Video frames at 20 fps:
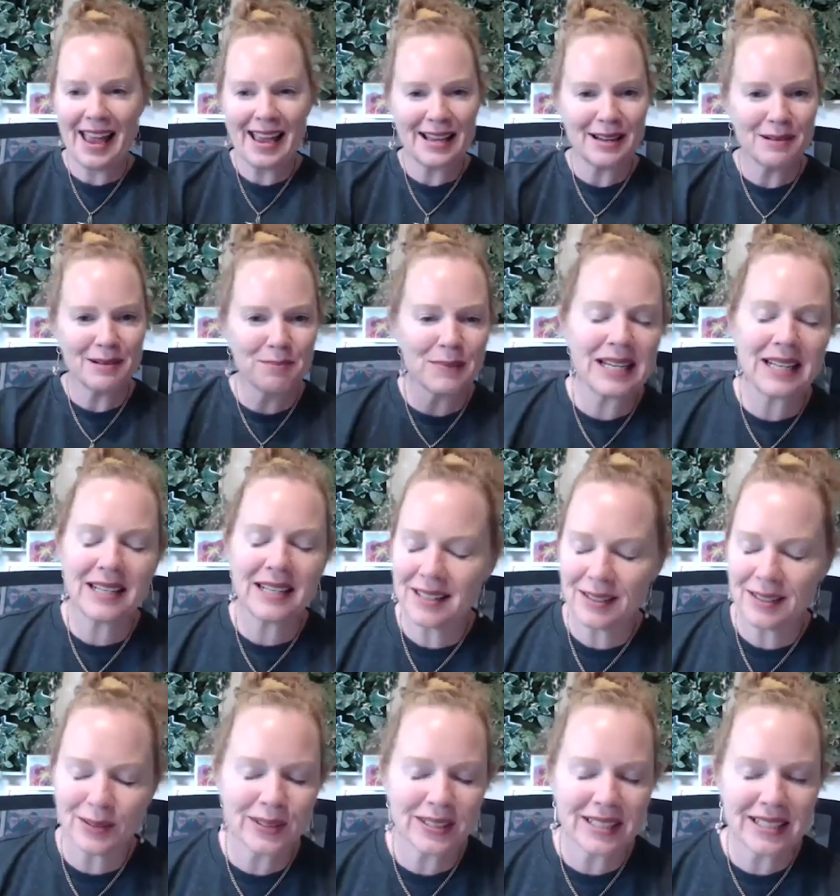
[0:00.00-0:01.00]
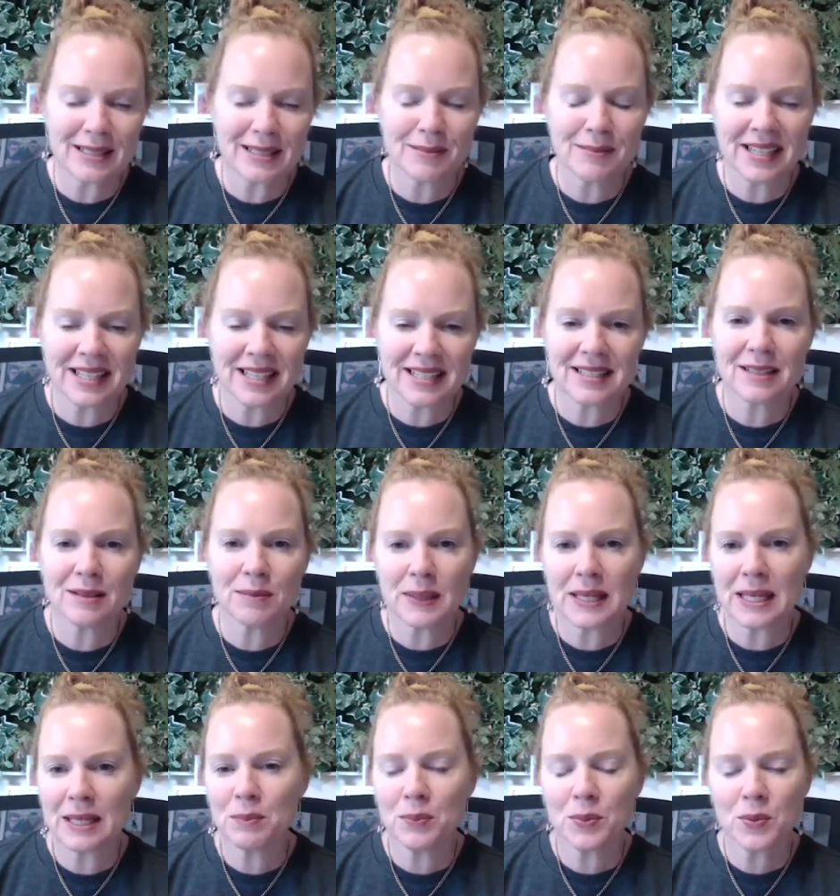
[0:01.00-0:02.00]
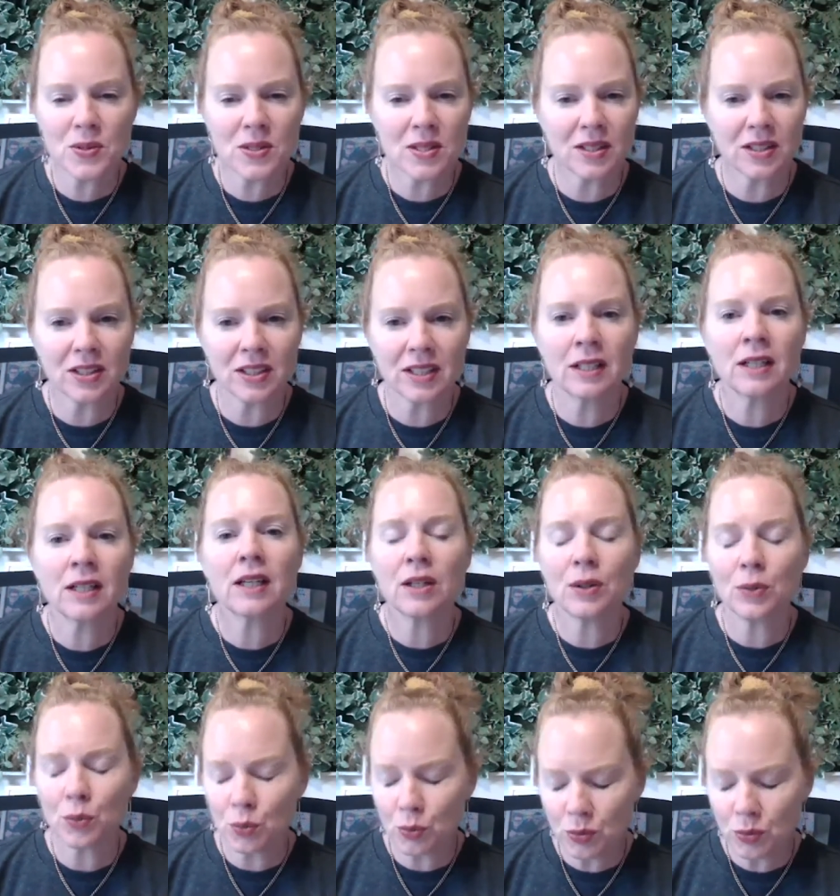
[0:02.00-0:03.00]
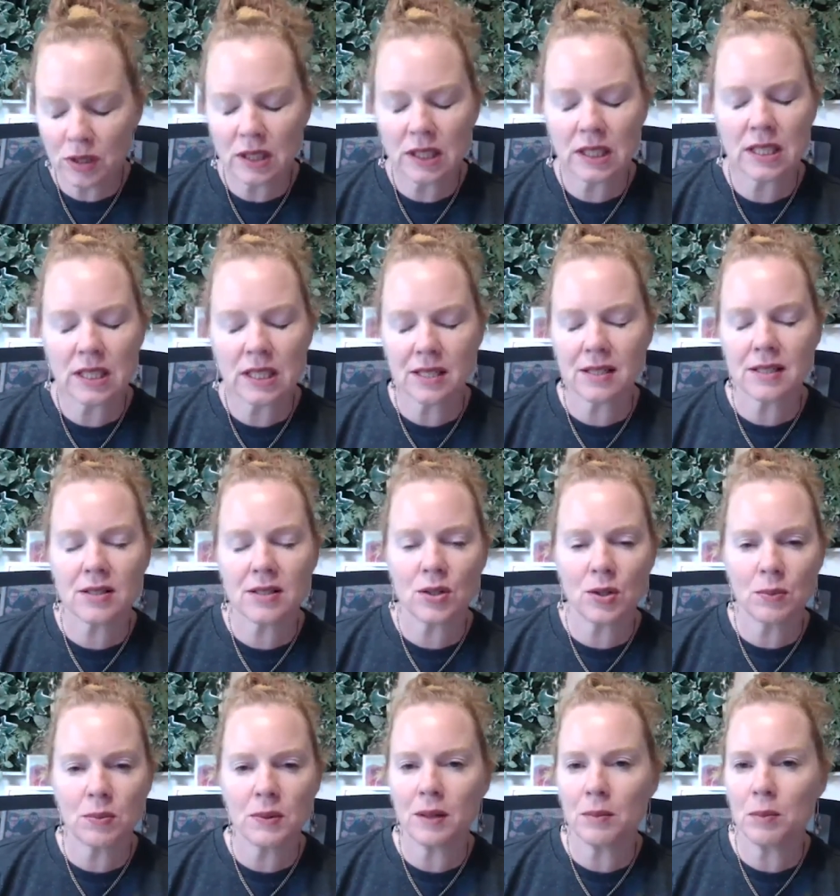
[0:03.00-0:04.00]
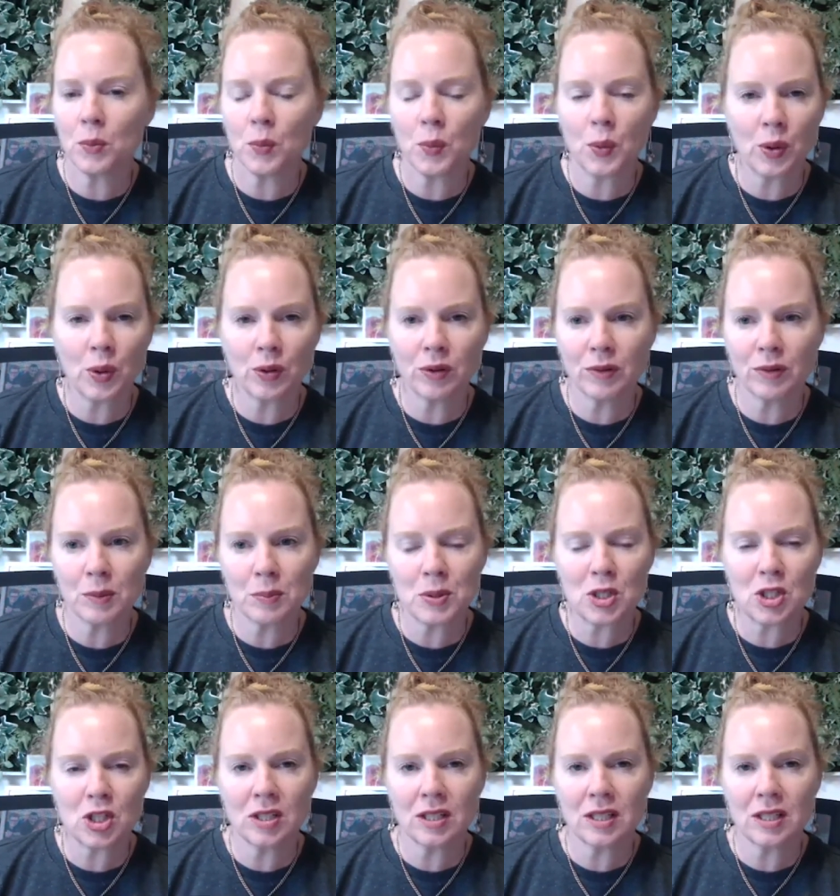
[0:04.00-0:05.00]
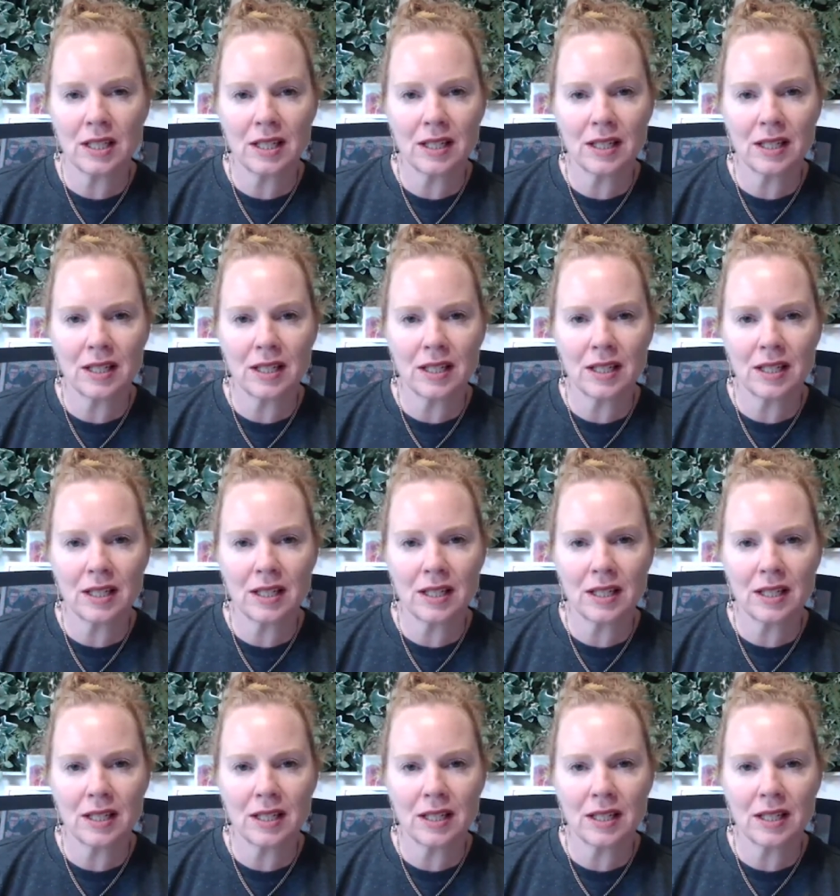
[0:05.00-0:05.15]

and meet all these amazing people. So it really does open up a world of opportunity.